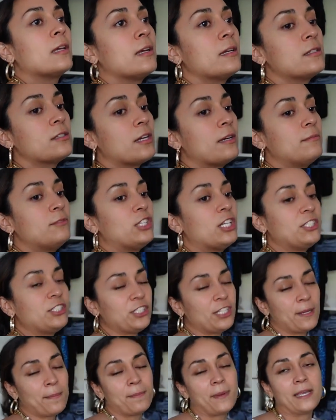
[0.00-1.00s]
So I'm judging
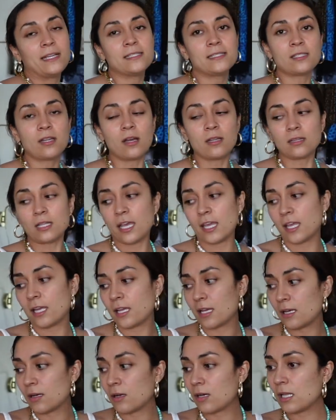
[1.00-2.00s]
it based on
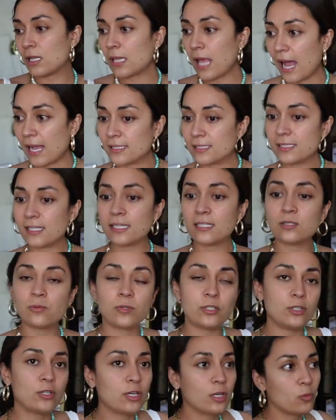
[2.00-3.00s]
like classics,
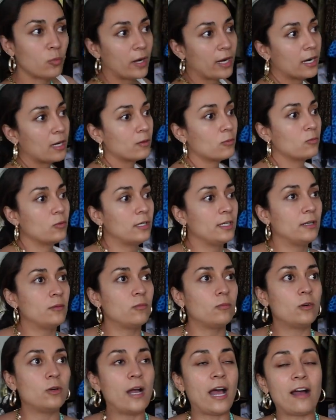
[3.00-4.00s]
what you could wear, what
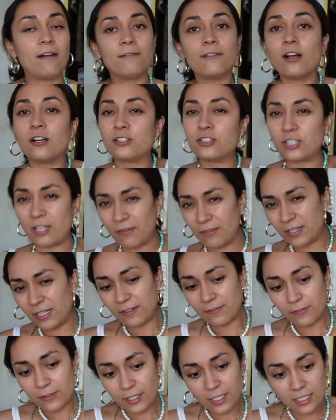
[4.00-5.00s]
will have longevity
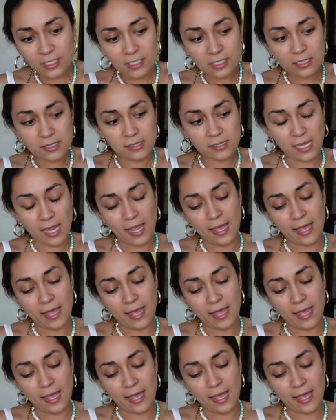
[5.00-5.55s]
for years,